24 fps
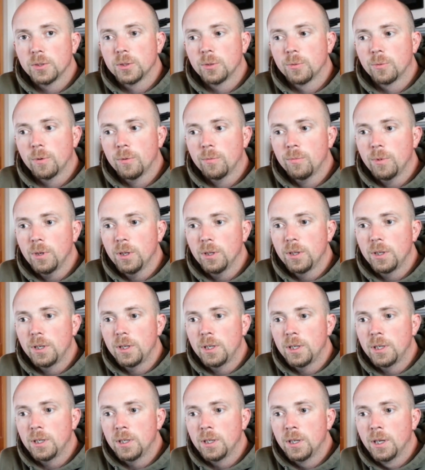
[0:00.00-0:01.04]
So we're
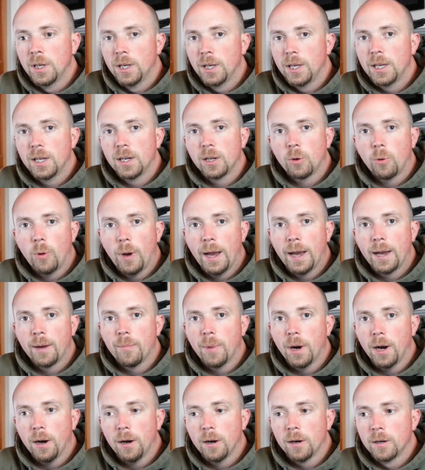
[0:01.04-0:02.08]
really in a
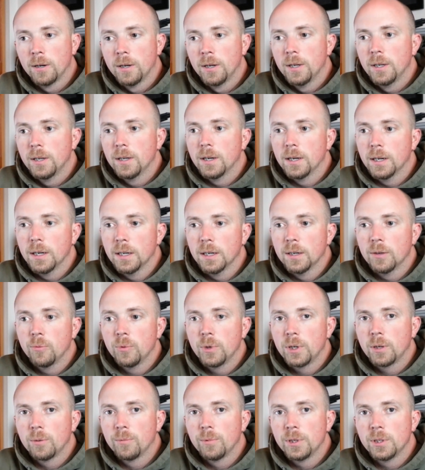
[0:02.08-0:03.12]
quagmire. Uh,
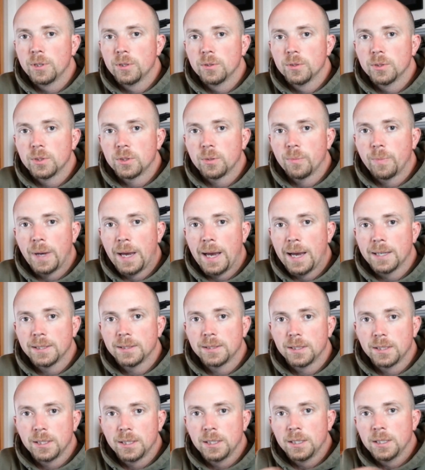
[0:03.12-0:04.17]
we can reduce
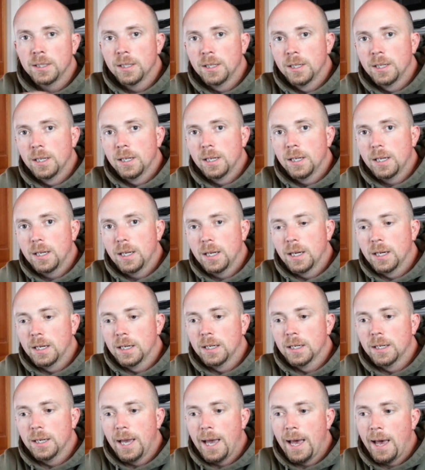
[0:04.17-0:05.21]
capacity,
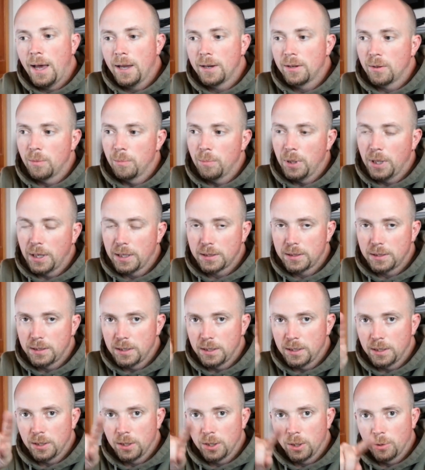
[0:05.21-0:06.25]
uh, add
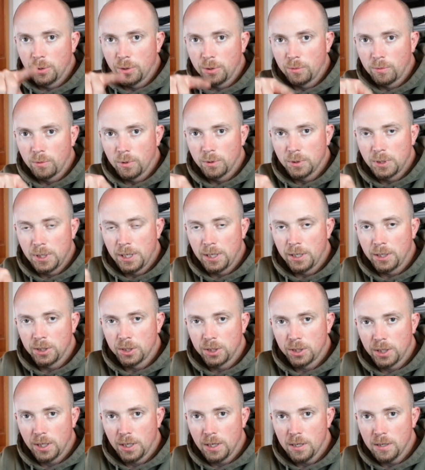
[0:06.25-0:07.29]
complexity, and go with rotating
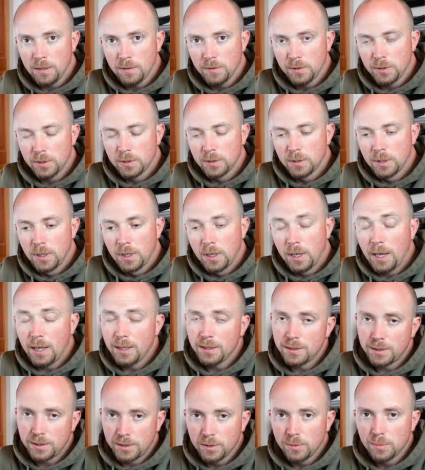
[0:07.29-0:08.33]
shelves
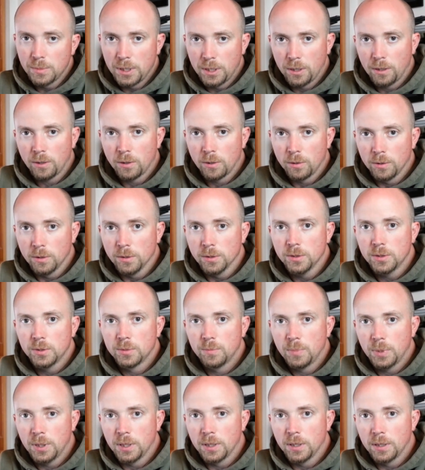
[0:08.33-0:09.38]
and still meet our goals,
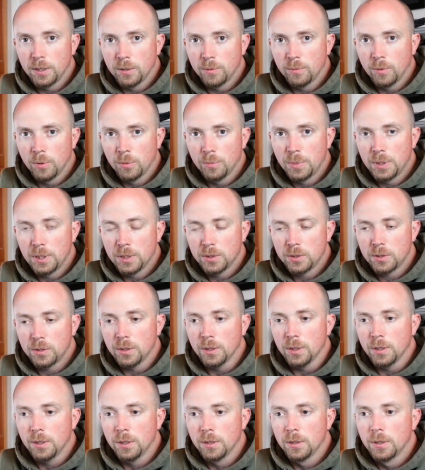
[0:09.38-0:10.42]
but it won't be as
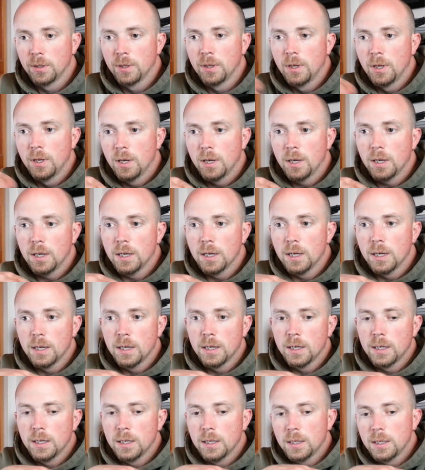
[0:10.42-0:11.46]
good.
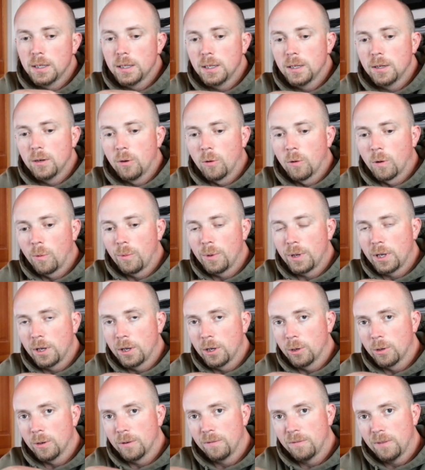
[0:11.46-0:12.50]
Uh, or we
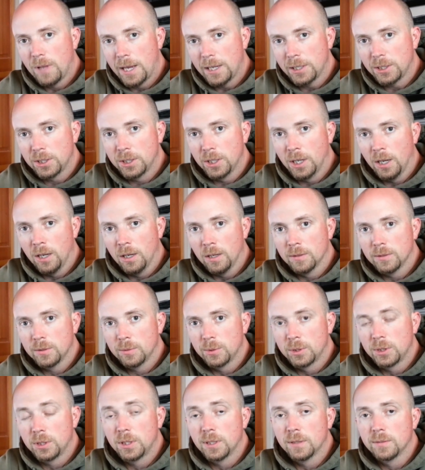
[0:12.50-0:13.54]
can go with flat shelves,
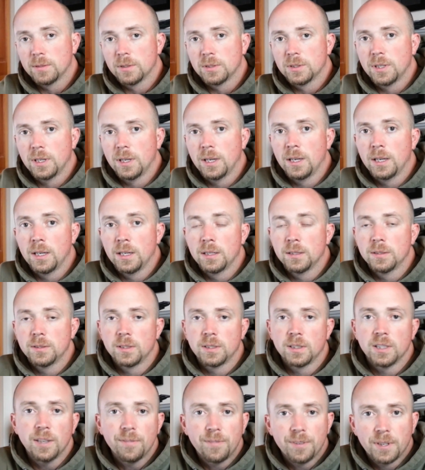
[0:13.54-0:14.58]
which gives us a
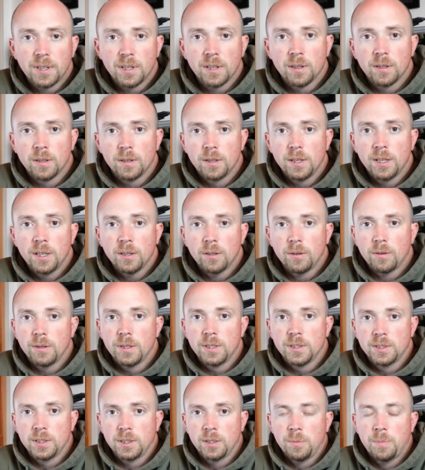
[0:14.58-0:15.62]
significant
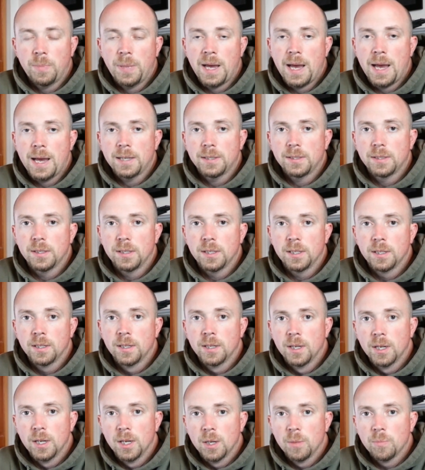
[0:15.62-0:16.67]
increase in capacity,
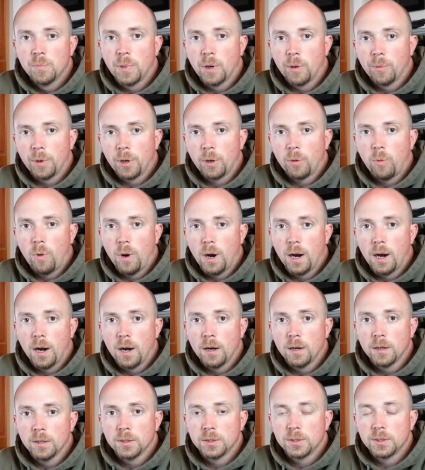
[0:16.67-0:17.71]
but
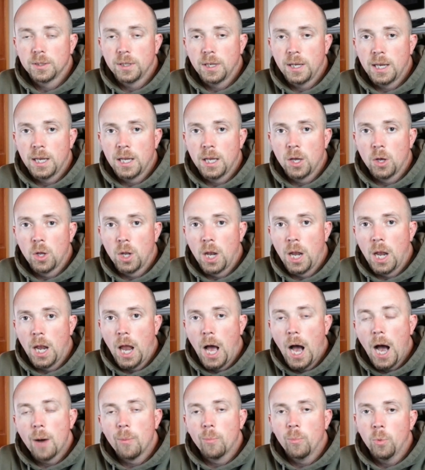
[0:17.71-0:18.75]
requires a
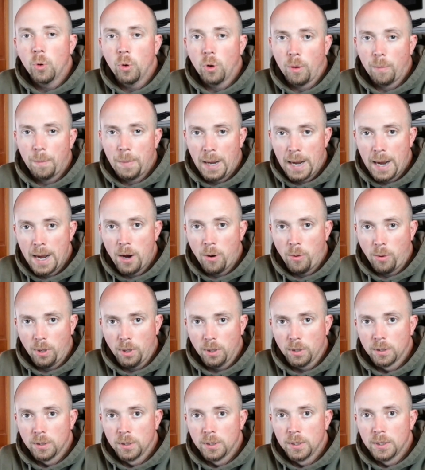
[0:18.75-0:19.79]
lot more
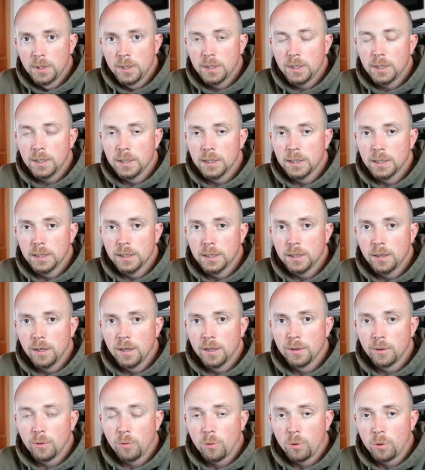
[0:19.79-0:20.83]
power uh,
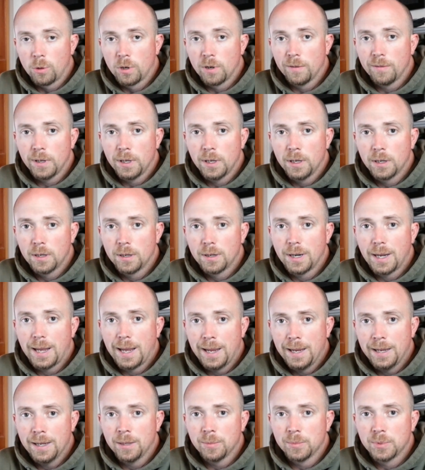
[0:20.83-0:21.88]
on the order of 100
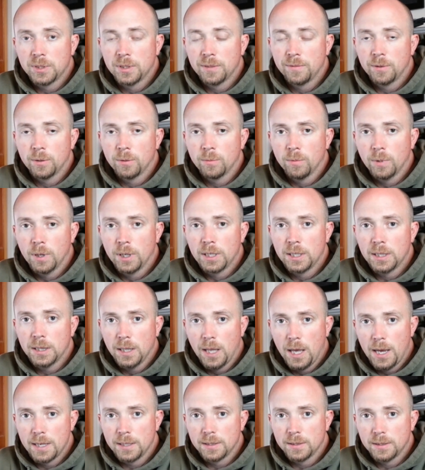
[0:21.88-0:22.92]
amps if you're running
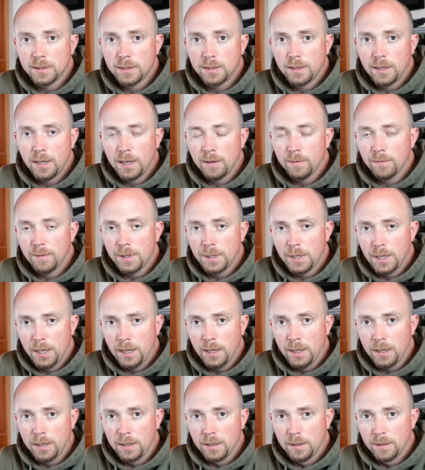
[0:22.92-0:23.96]
lights every
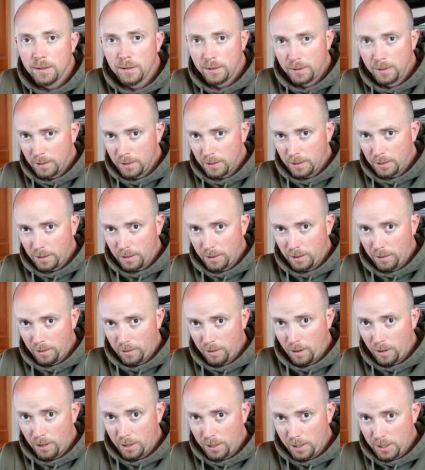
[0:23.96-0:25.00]
day
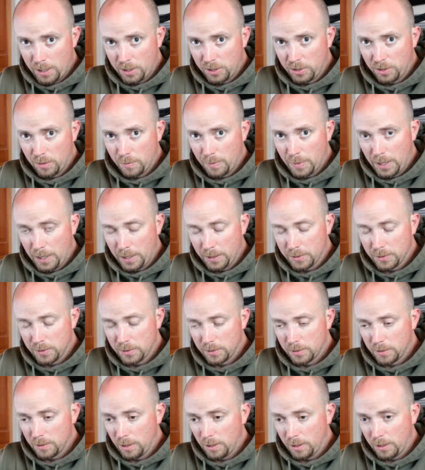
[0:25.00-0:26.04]
uh, on each of the
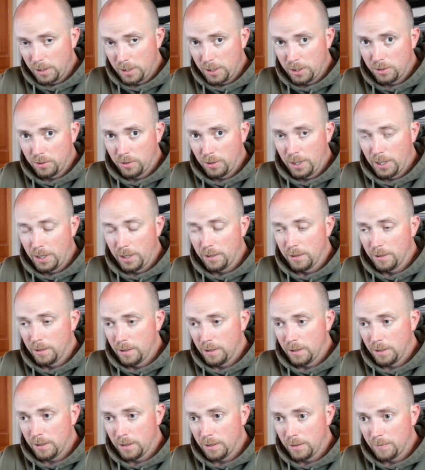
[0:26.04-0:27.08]
beds on each lane.
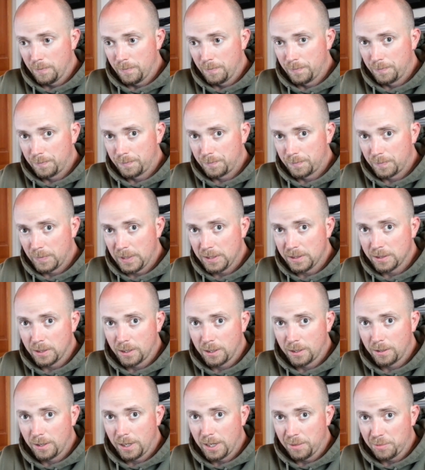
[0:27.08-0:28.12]
Um, that's
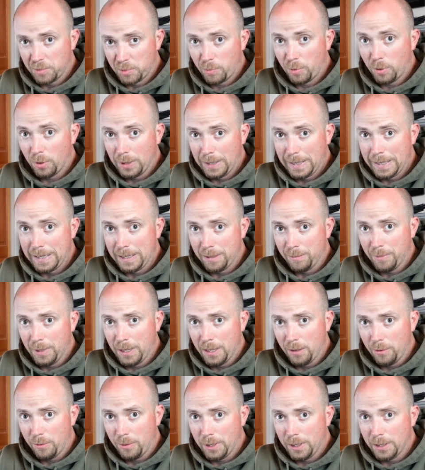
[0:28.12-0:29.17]
100 amps per lane,
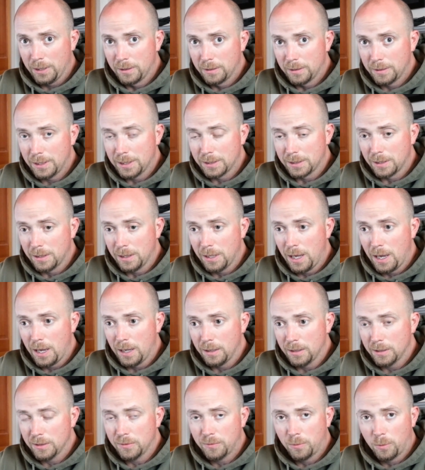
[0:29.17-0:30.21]
by the way. That's a
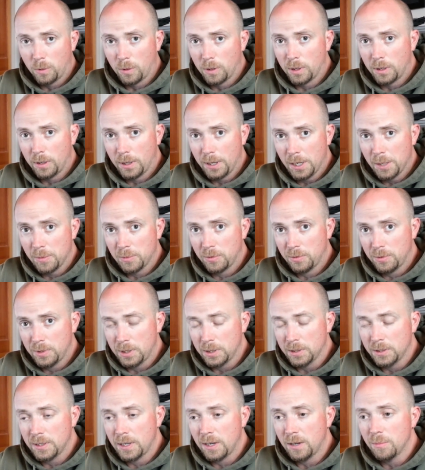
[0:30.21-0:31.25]
lot. That's 400 amps for the
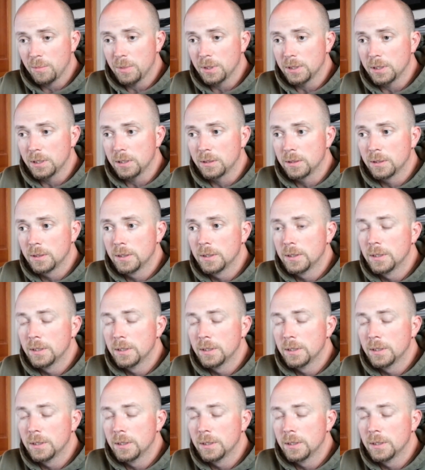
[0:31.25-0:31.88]
entire building.